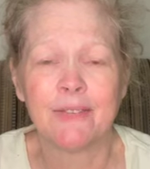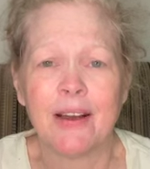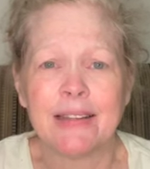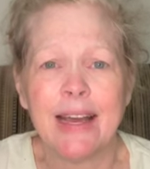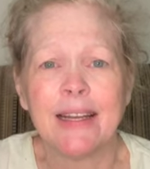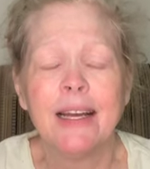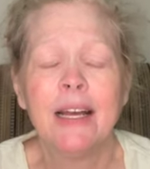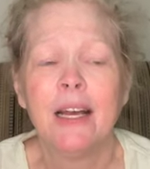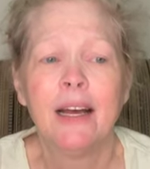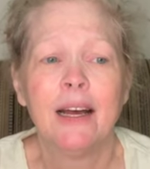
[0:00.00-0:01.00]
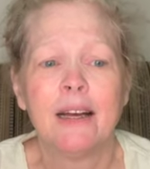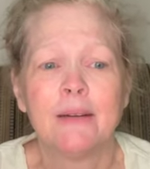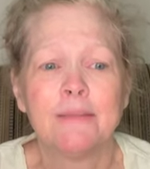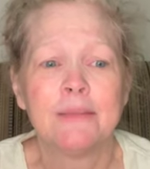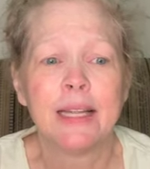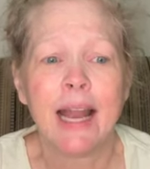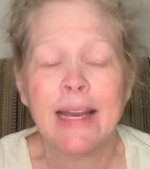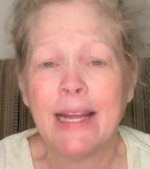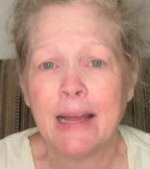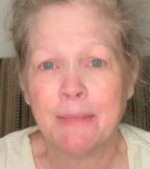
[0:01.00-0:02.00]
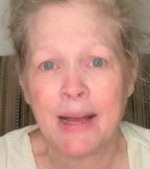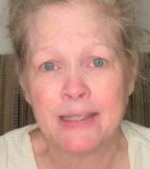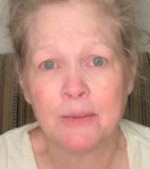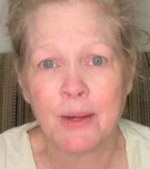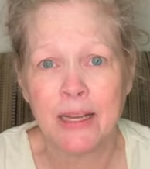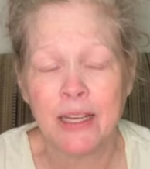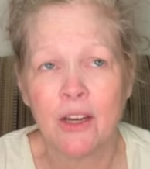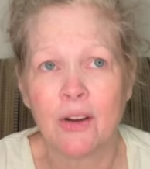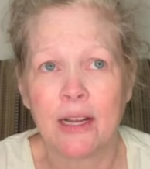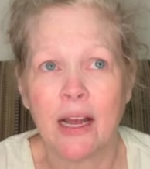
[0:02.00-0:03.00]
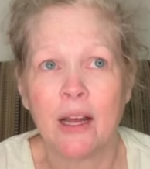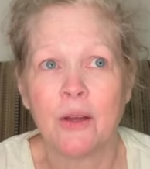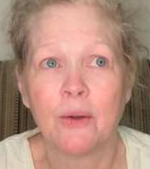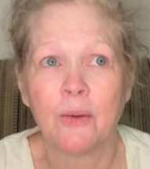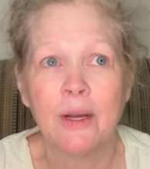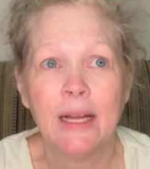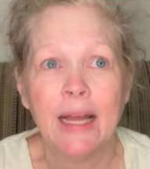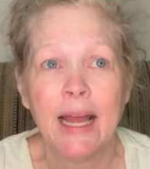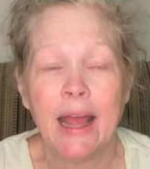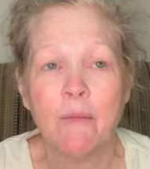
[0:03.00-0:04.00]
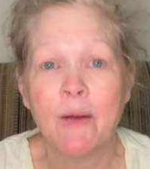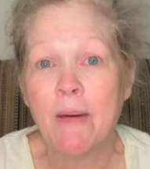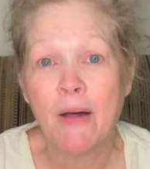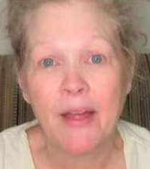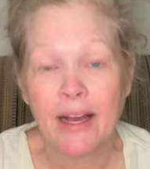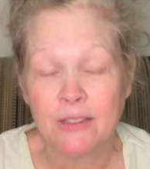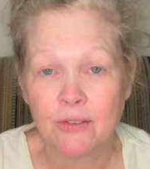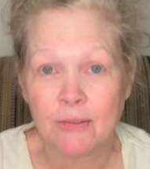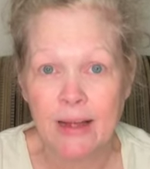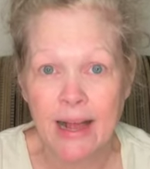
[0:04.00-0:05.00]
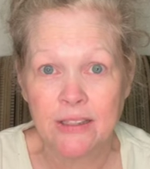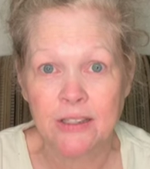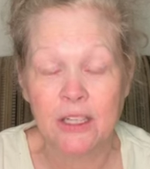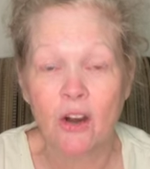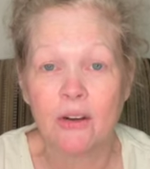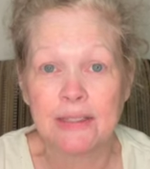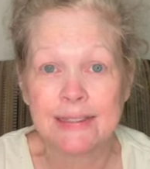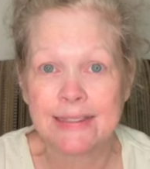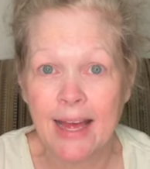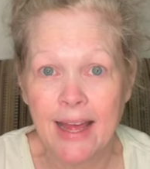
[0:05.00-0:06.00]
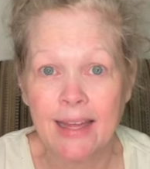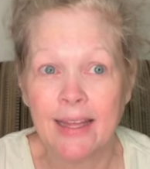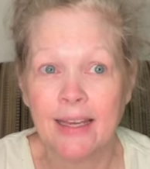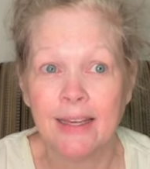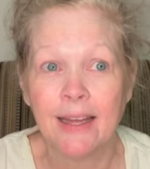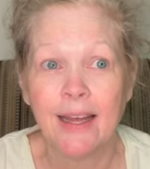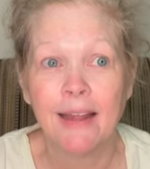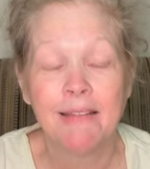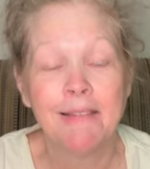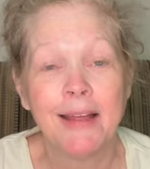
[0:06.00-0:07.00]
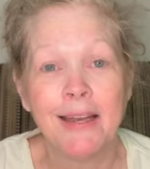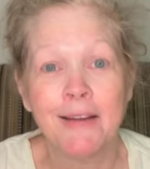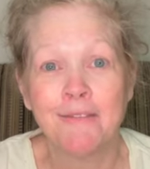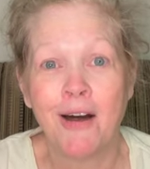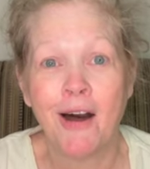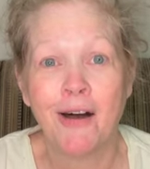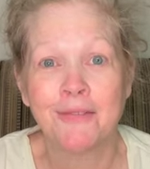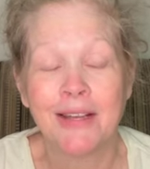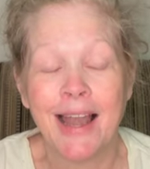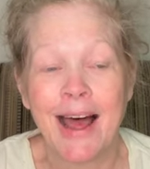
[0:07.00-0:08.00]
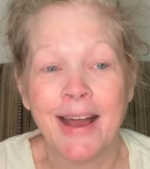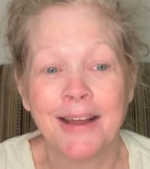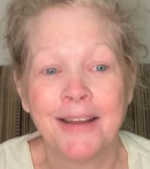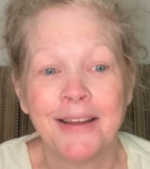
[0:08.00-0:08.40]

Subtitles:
like that. The lady had passed away a year ago, and we bought the house from actually her estate that involved like,